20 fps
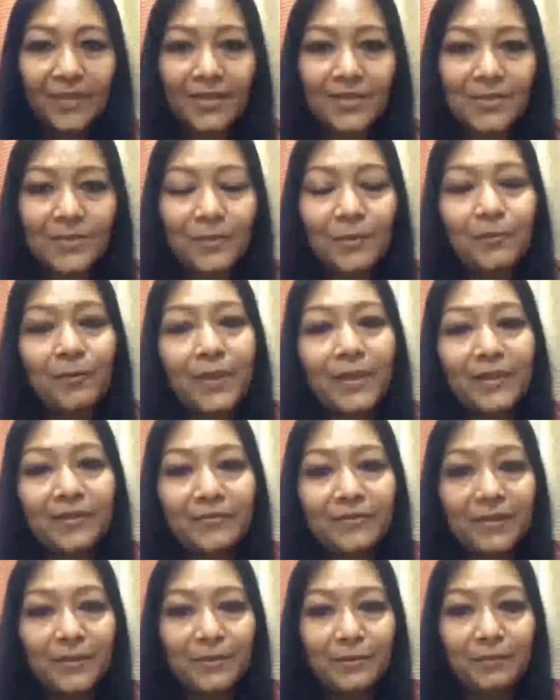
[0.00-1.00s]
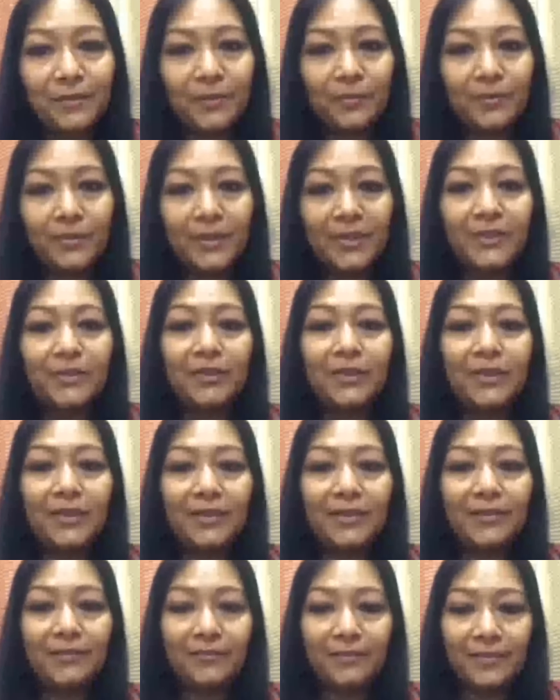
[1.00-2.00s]
So wonderful to be
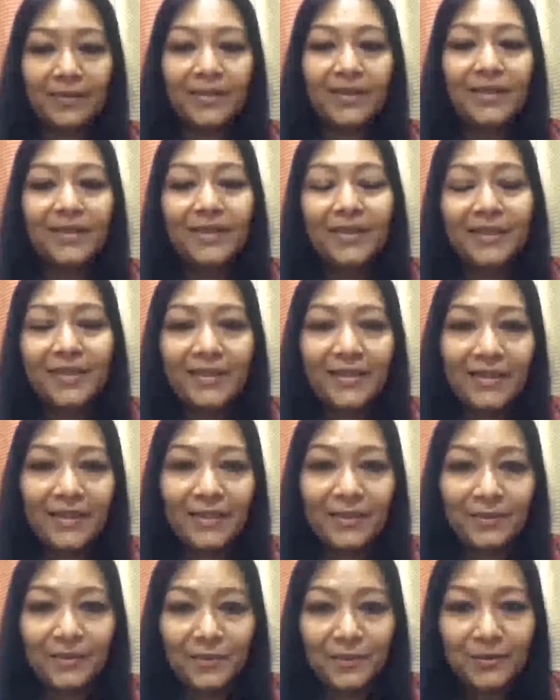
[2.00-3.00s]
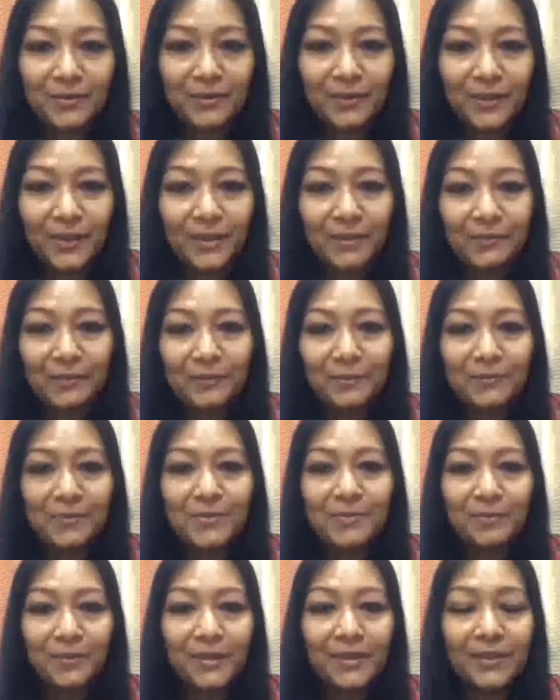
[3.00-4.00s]
virtually in your drawing rooms
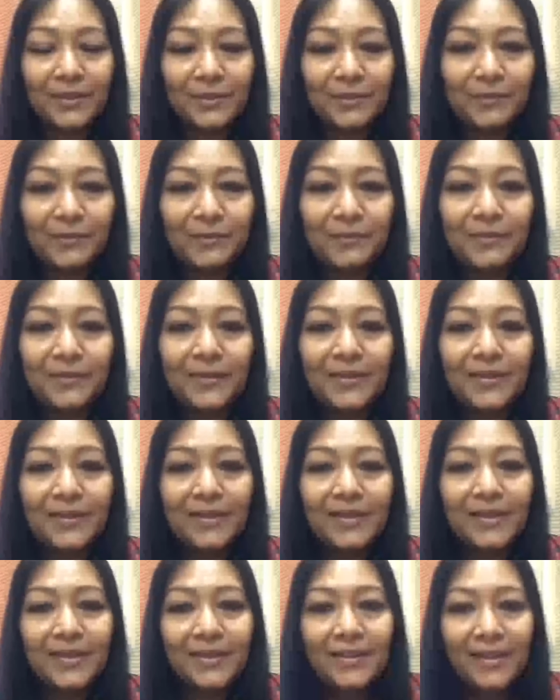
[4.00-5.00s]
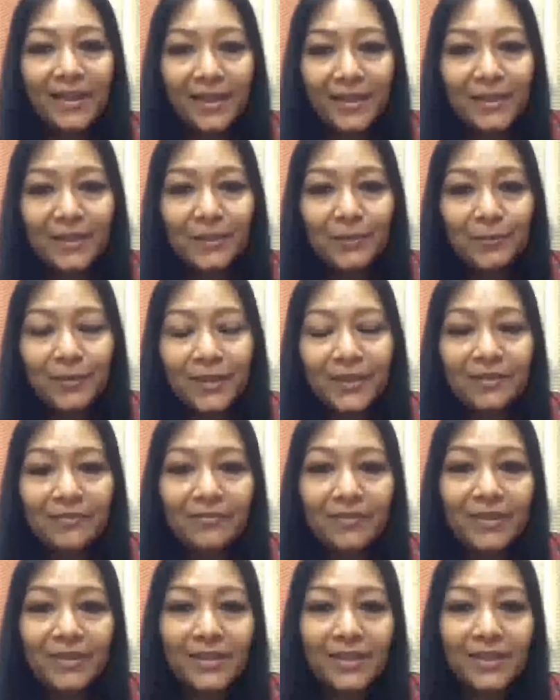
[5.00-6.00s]
with you. Thank you,
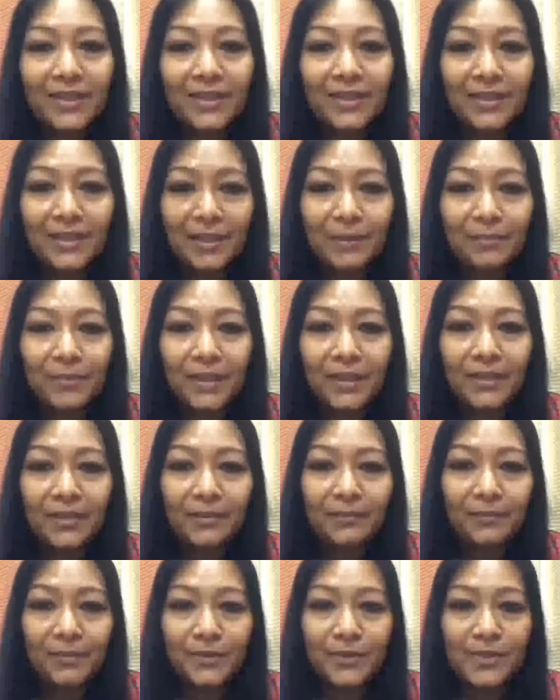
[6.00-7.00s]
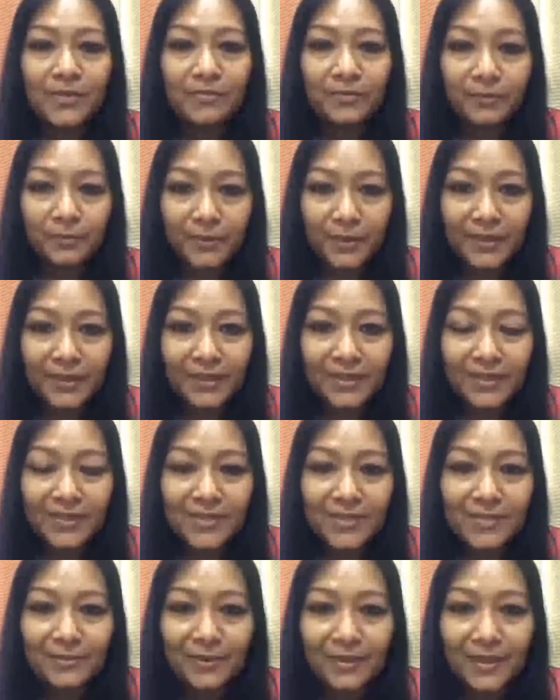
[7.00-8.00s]
Ashwini and Kitabkhana Books, for putting this
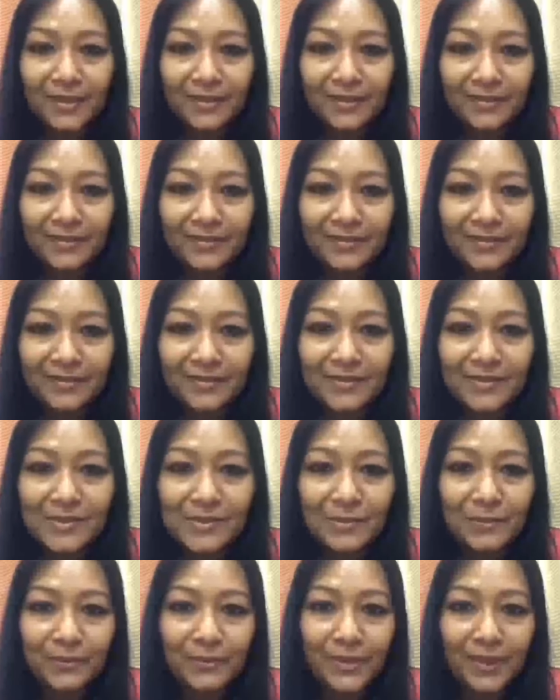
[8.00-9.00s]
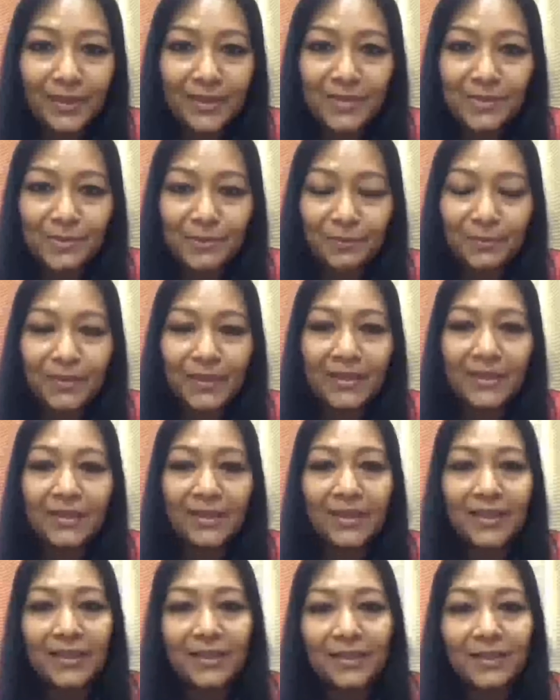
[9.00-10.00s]
together. so nice to be
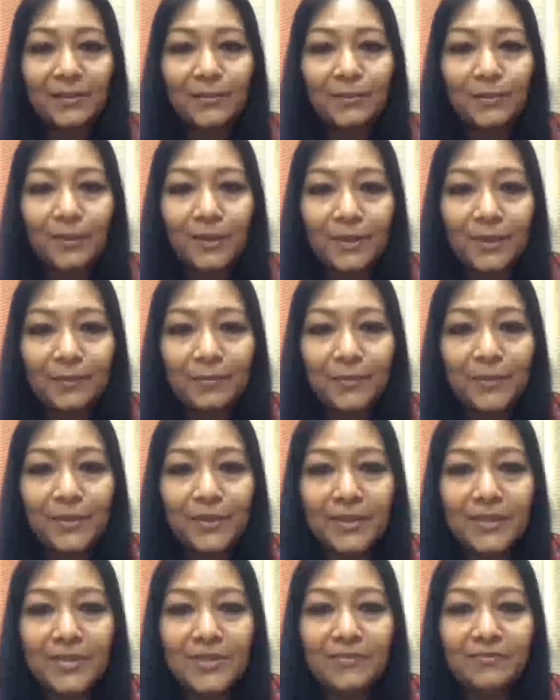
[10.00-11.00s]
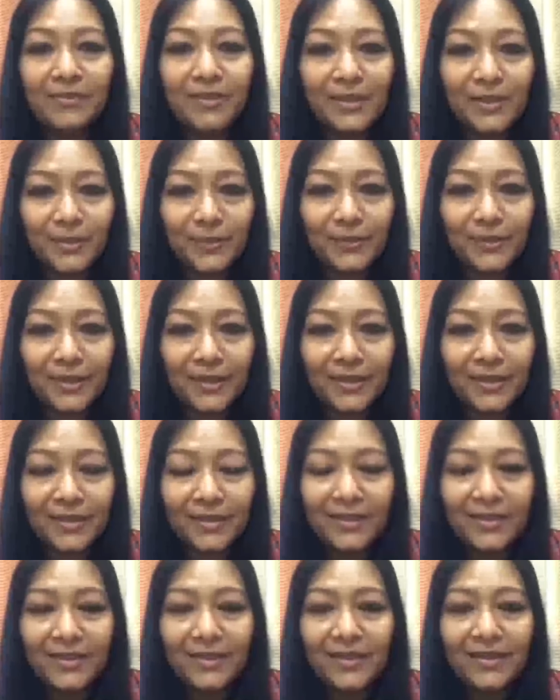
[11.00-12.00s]
connecting to all the poets virtually,
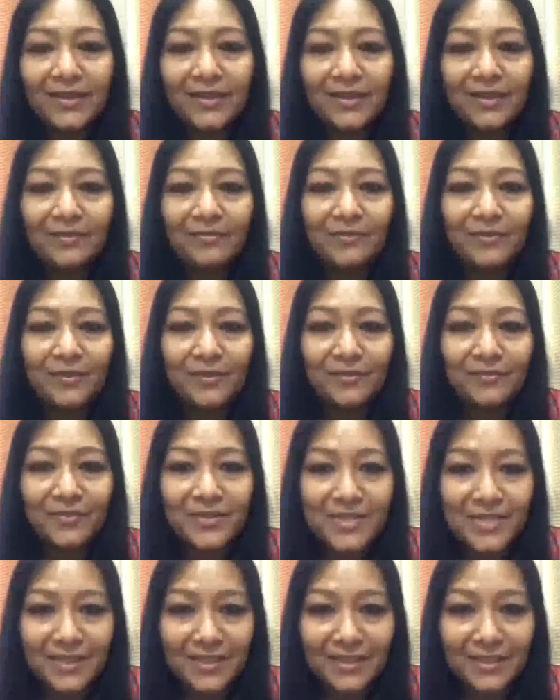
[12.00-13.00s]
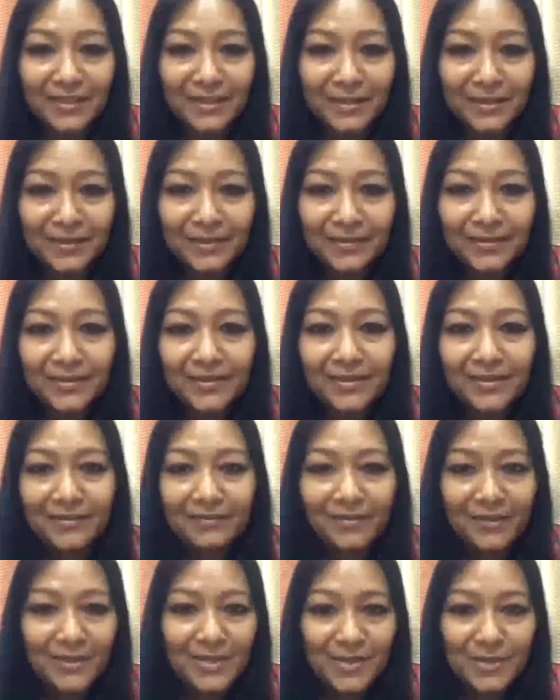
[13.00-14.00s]
if not physically,
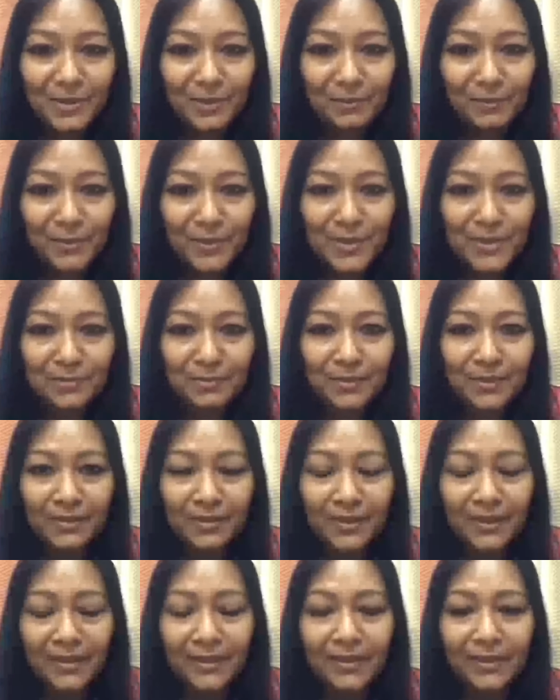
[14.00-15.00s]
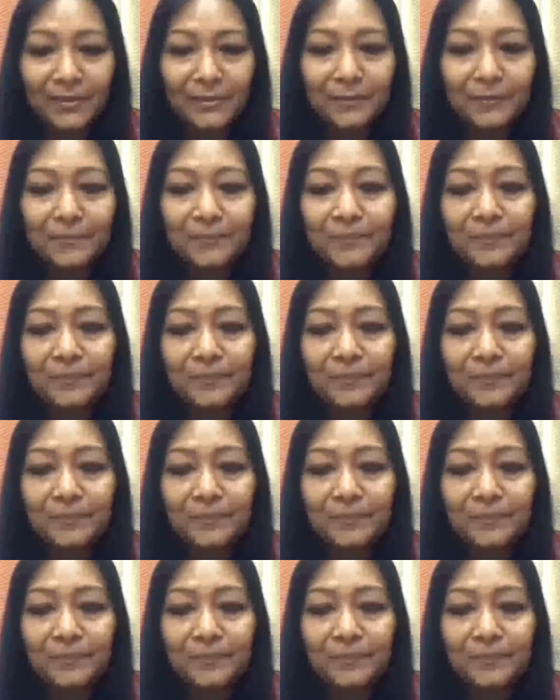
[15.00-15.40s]
which is not possible right now.